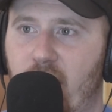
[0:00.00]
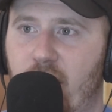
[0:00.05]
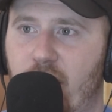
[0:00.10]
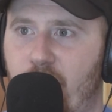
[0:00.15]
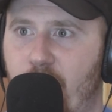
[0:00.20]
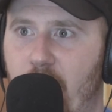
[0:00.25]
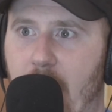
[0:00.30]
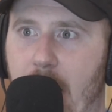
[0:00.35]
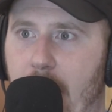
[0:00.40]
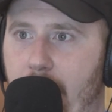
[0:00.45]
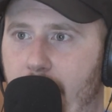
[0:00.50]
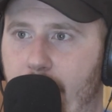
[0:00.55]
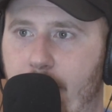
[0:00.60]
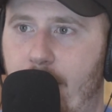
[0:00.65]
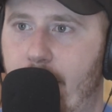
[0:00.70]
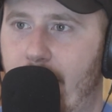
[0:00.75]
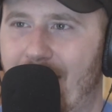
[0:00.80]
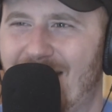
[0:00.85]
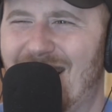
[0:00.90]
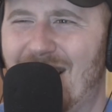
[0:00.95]

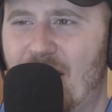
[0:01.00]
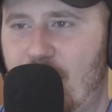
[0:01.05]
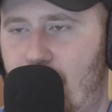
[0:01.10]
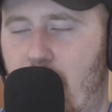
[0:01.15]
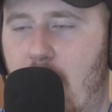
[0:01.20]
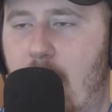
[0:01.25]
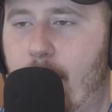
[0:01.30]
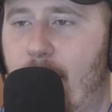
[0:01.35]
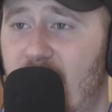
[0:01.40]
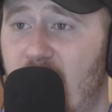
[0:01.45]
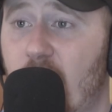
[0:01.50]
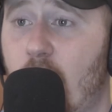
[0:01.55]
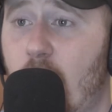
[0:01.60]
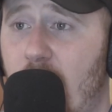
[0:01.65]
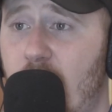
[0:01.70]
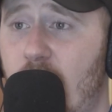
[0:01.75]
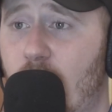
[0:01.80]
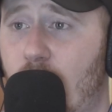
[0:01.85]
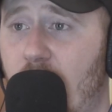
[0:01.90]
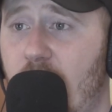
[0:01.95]
sham. It's not a yeah. sham. It's a
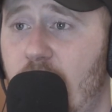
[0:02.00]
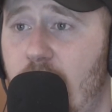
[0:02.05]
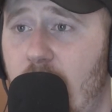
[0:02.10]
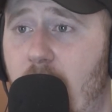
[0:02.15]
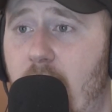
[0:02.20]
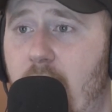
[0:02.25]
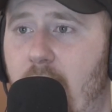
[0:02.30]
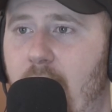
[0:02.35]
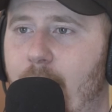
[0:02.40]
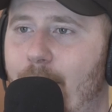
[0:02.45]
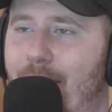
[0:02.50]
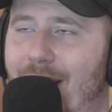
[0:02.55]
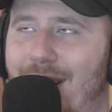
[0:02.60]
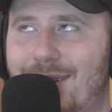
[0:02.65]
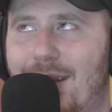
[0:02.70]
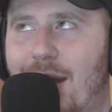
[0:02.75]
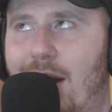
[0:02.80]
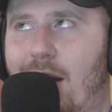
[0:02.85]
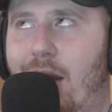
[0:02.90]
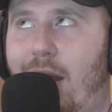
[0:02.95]
it's a legit thing, but
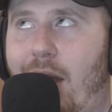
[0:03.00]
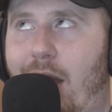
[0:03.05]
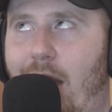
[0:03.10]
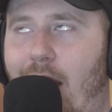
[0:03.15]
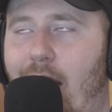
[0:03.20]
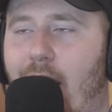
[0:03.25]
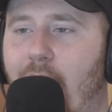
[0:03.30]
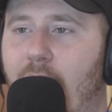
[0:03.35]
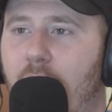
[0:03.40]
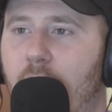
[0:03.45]
it's kind of like eh.